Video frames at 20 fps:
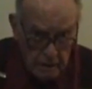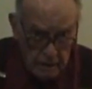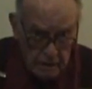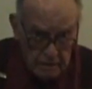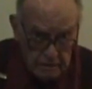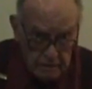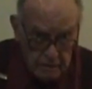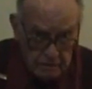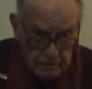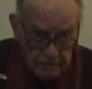
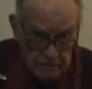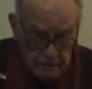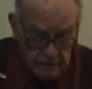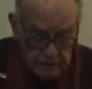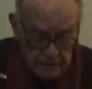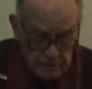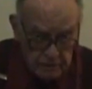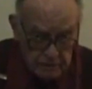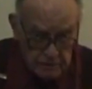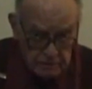And if
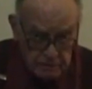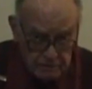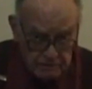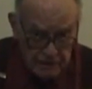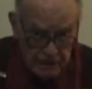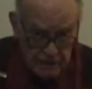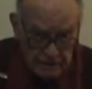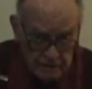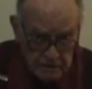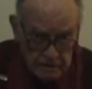they do
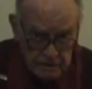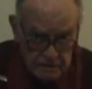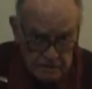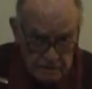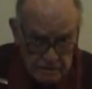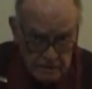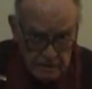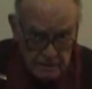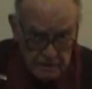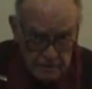provide the
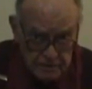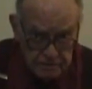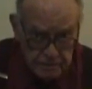list,